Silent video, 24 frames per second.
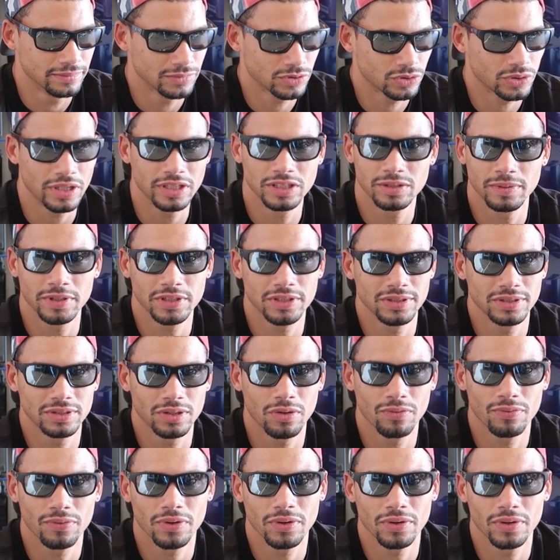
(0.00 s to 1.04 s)
transmissions
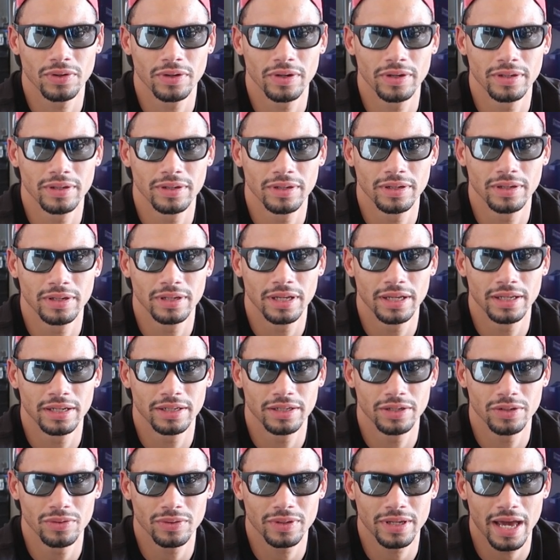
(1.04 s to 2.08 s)
over in
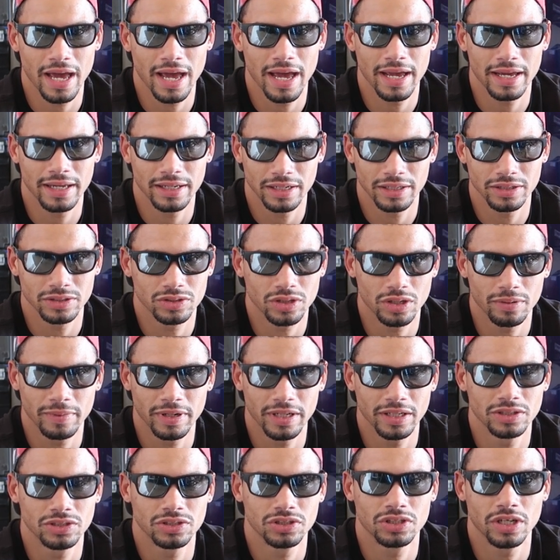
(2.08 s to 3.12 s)
the UK and like
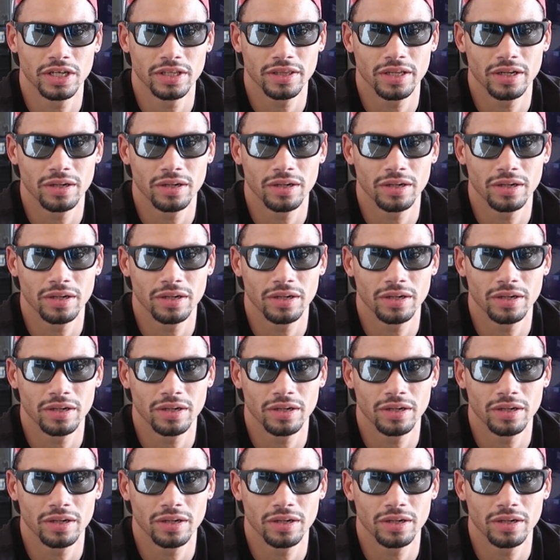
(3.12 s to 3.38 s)
Germany and shit.